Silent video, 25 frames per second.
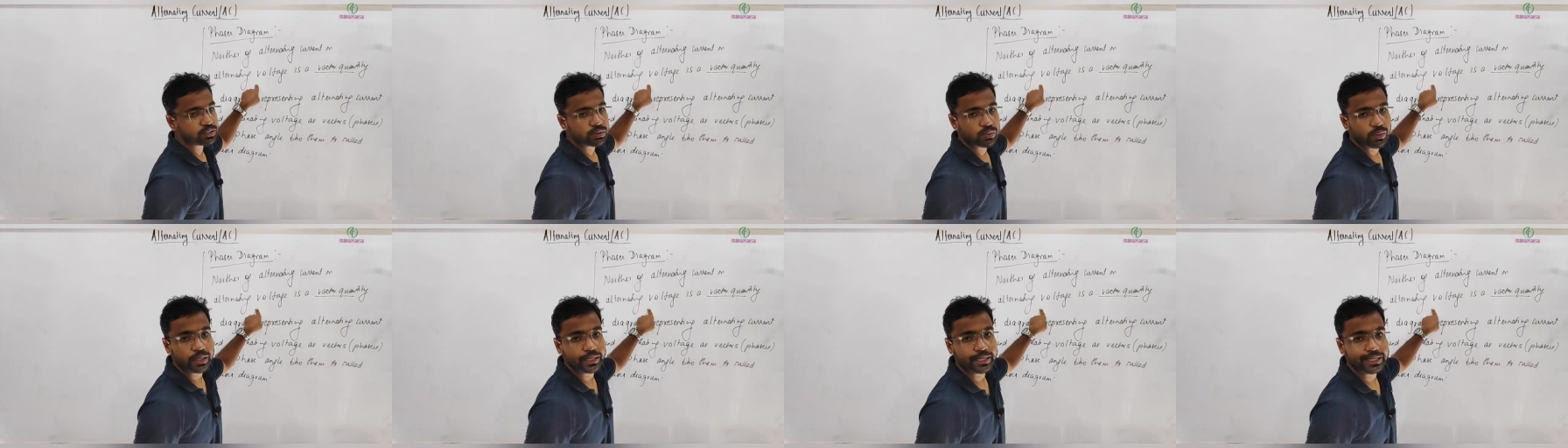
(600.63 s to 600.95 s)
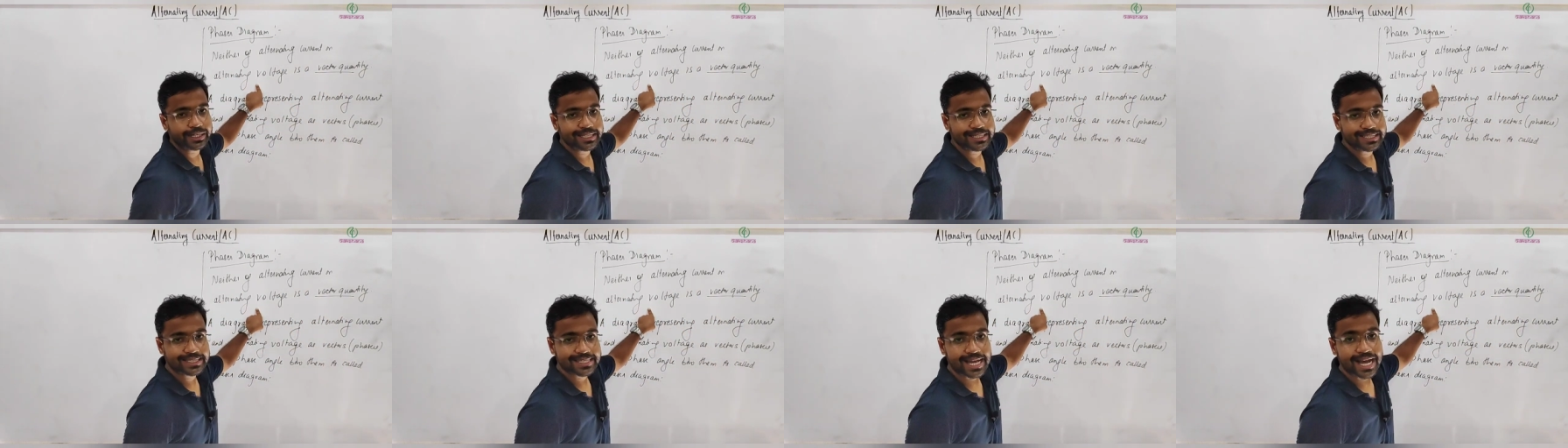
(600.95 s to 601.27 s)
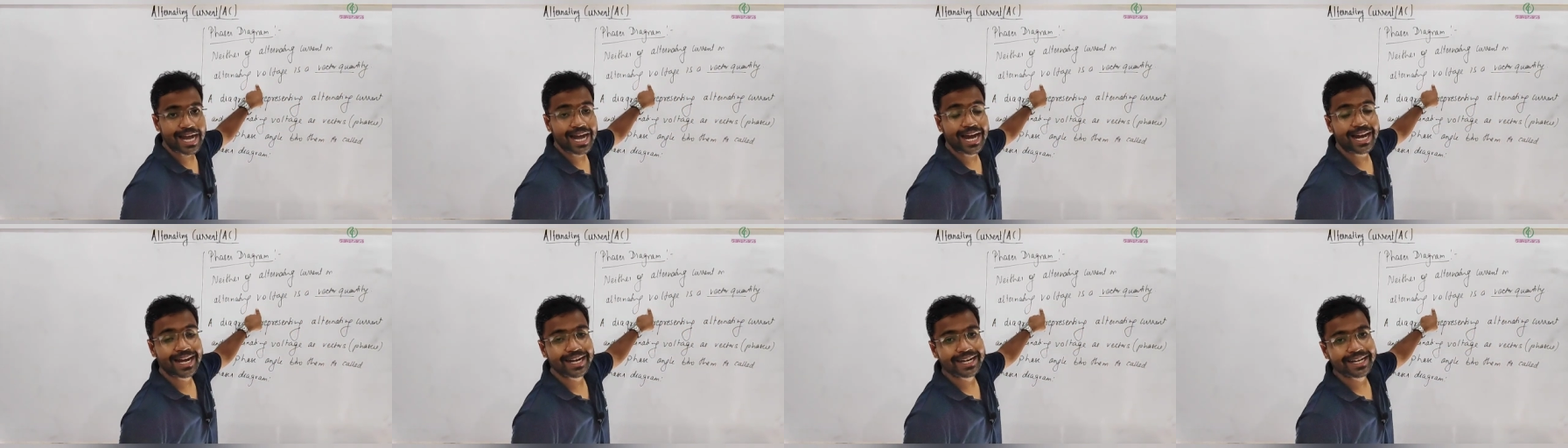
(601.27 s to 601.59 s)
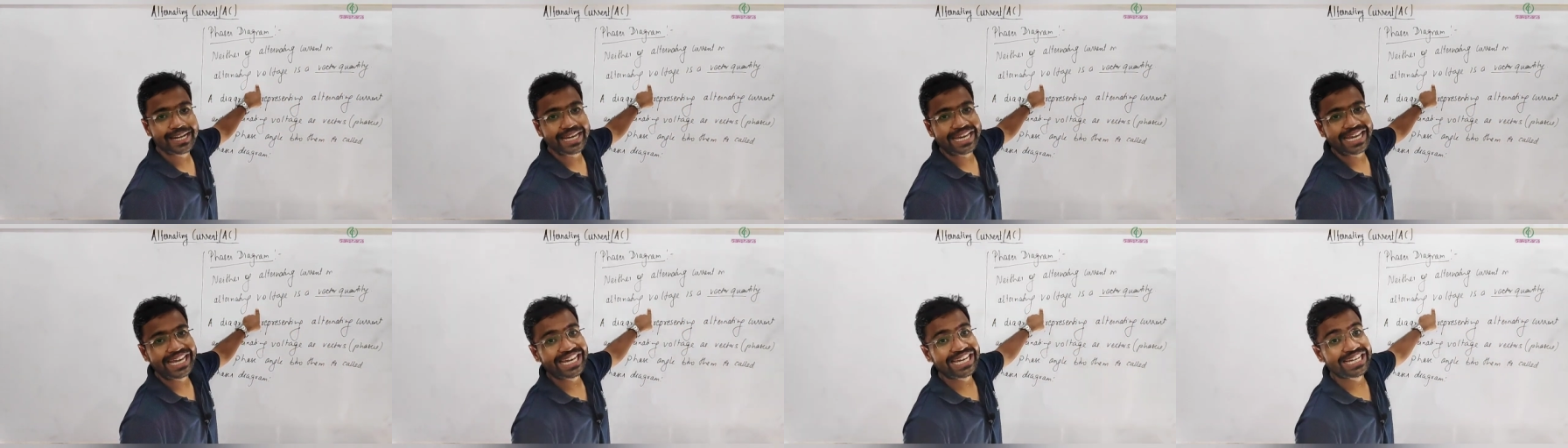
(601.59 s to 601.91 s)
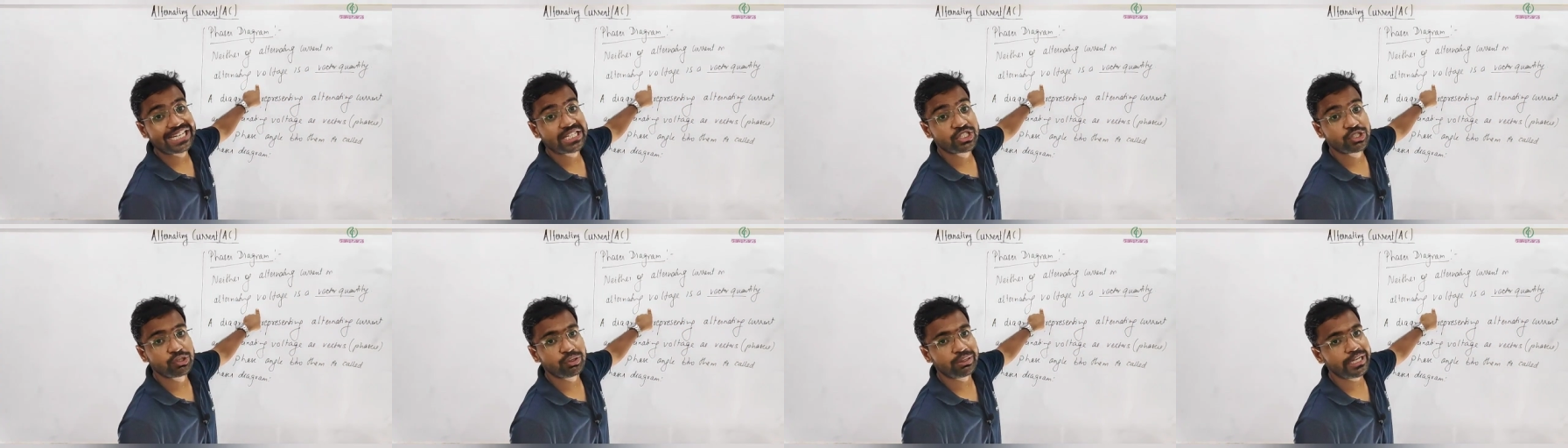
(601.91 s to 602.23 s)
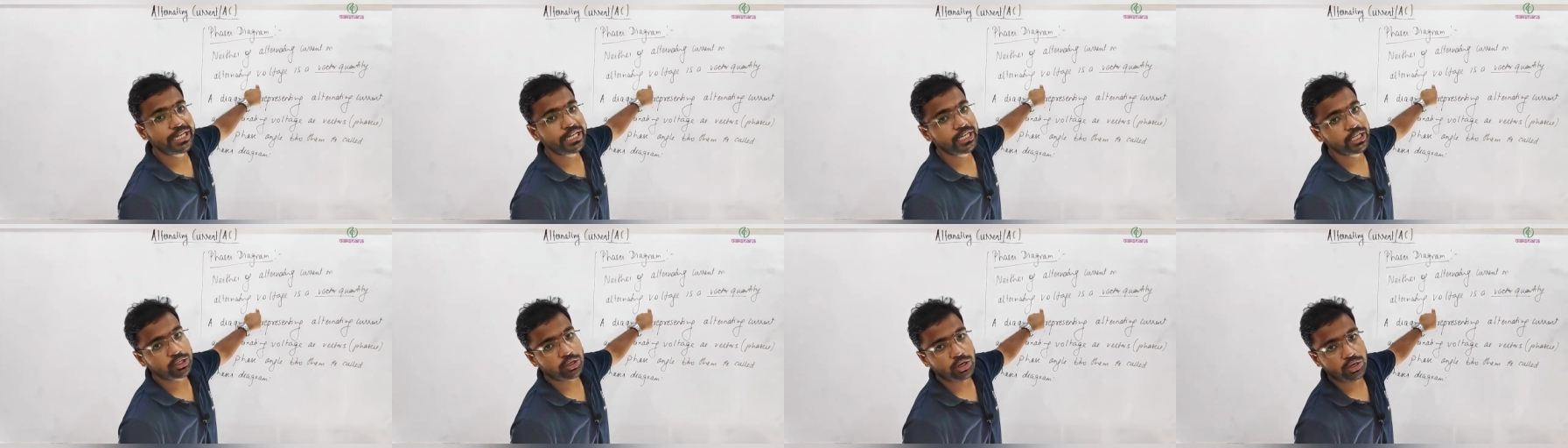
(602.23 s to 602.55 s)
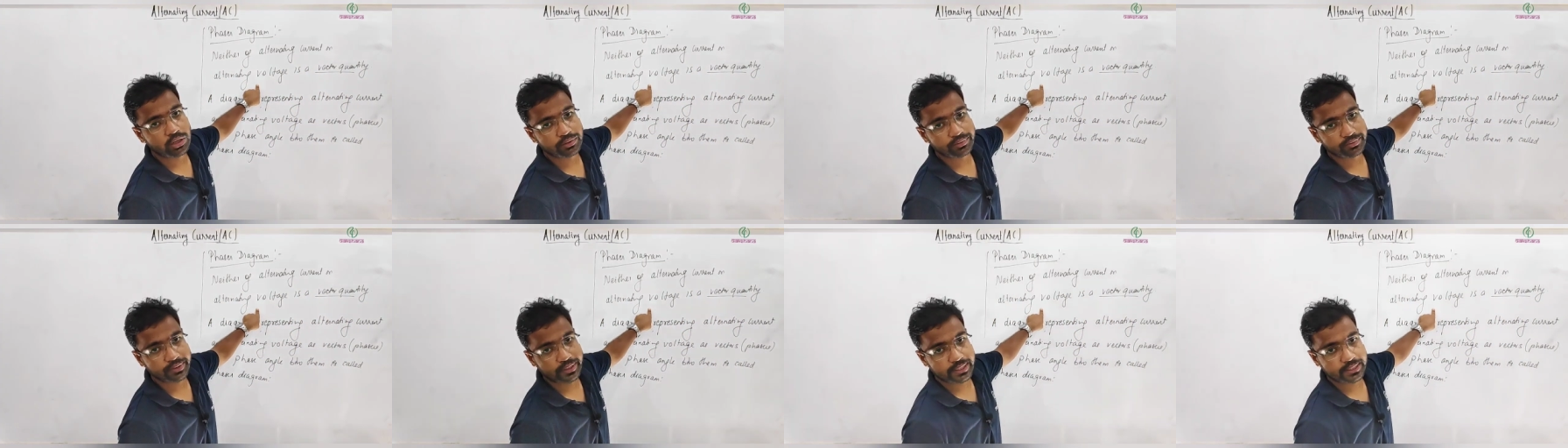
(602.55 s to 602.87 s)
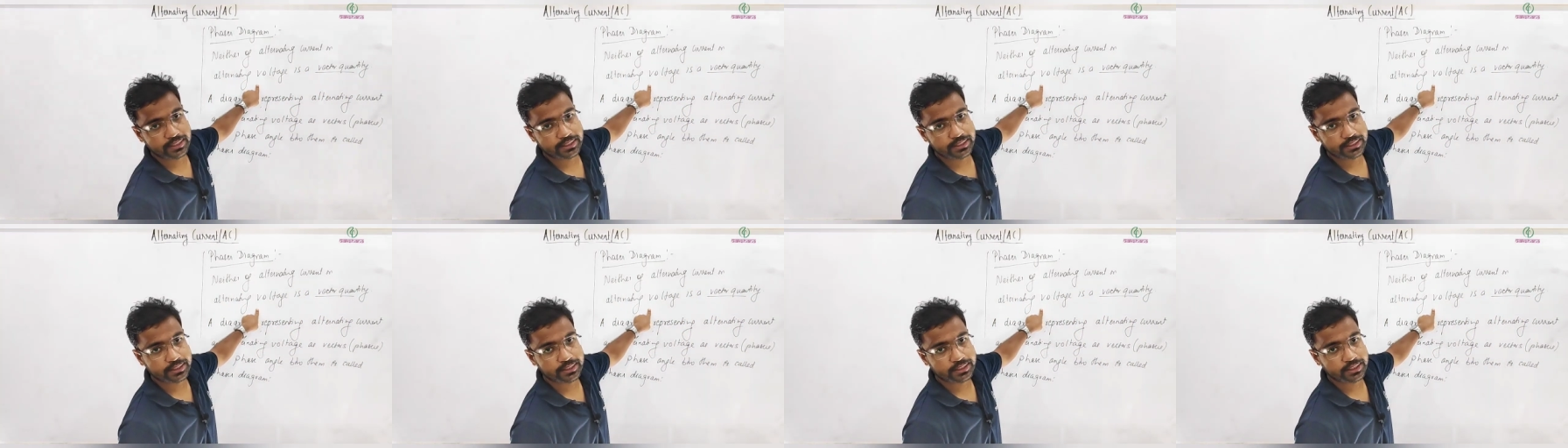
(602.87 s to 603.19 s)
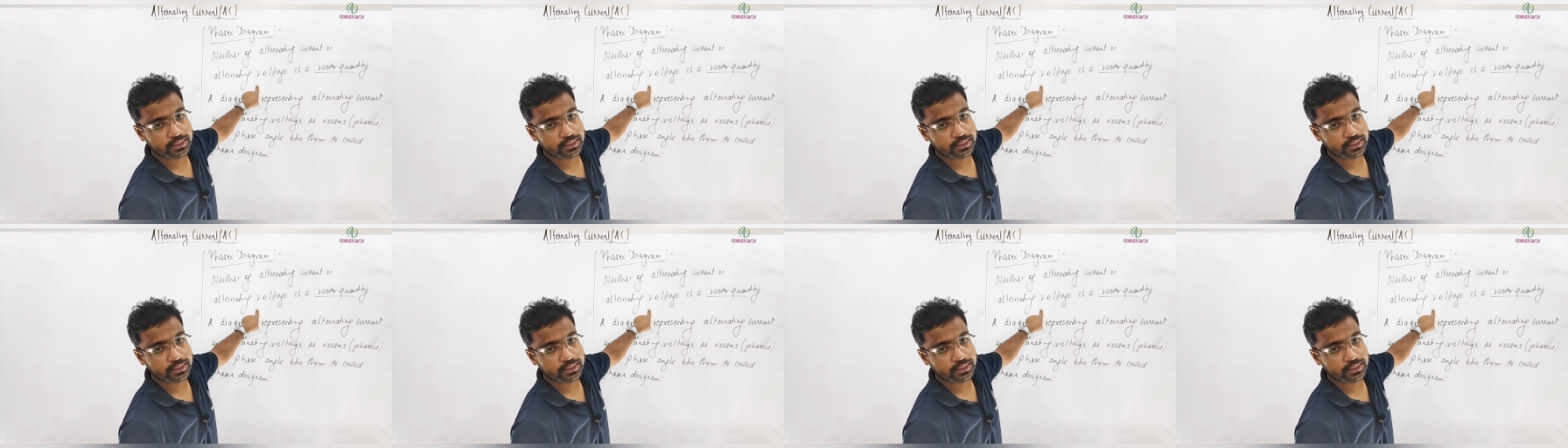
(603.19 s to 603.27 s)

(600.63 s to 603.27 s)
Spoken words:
quantities are actually not vector,